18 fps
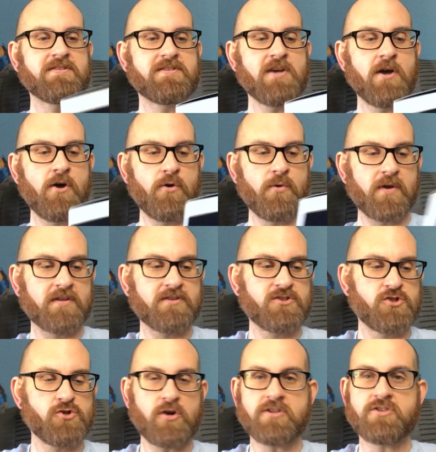So
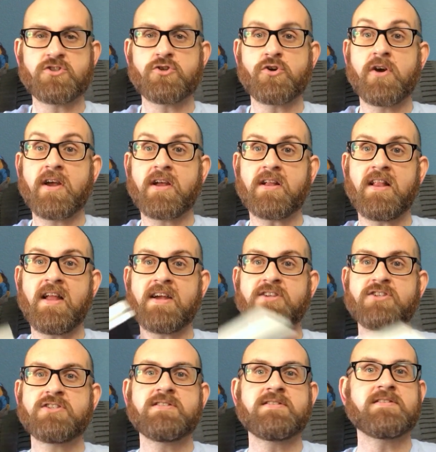short story
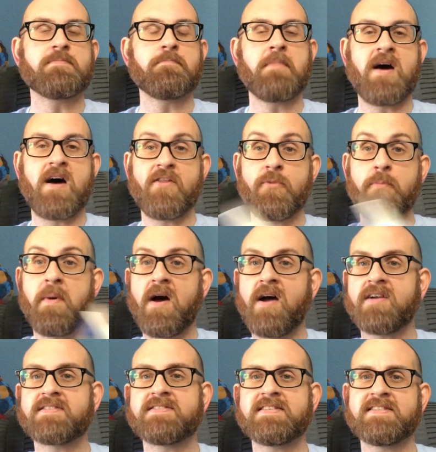collections, Moth
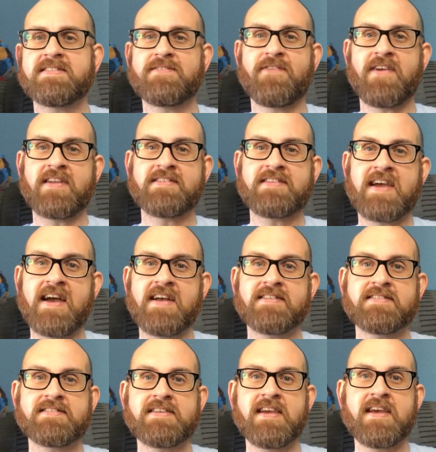Box, it's
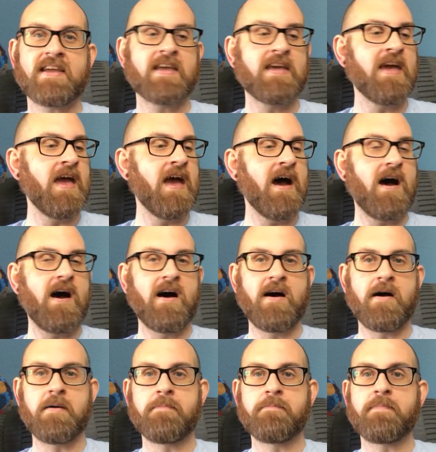fantastic.
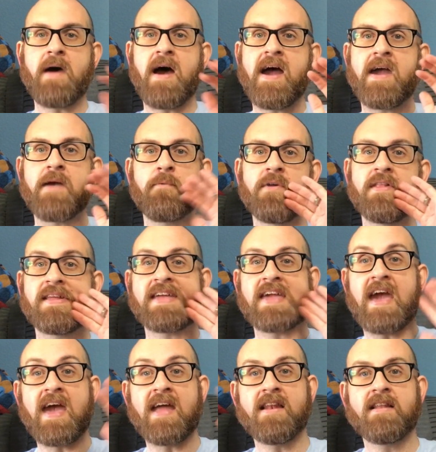I will
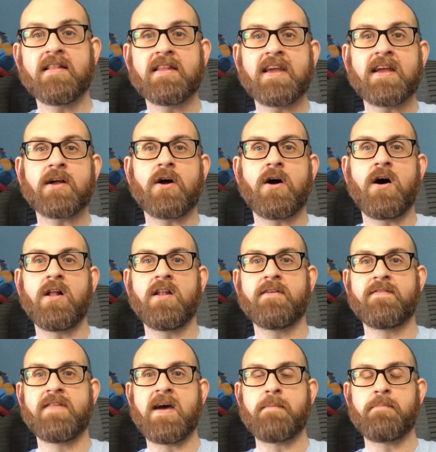again link
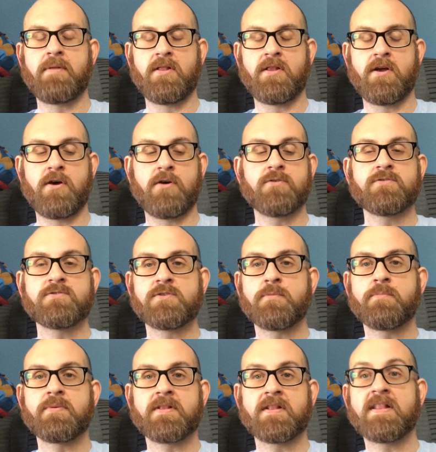all of that below.
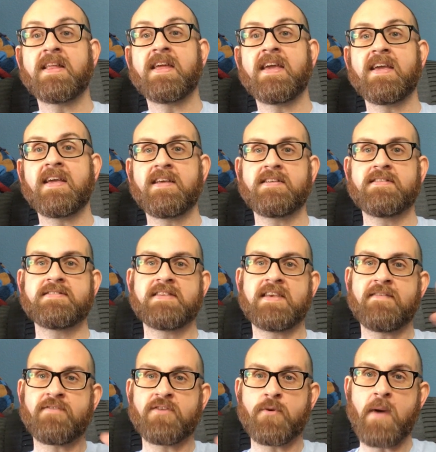So
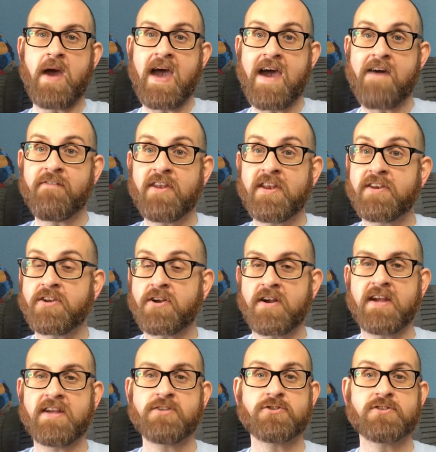please, if you haven't and
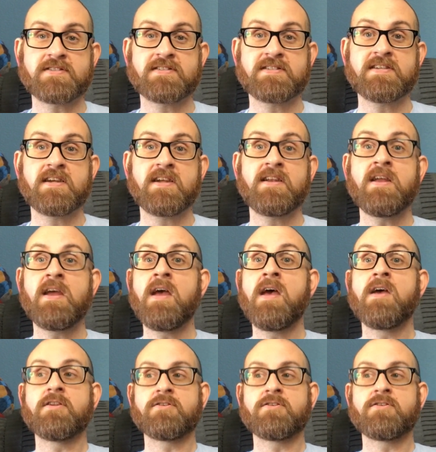you're interested,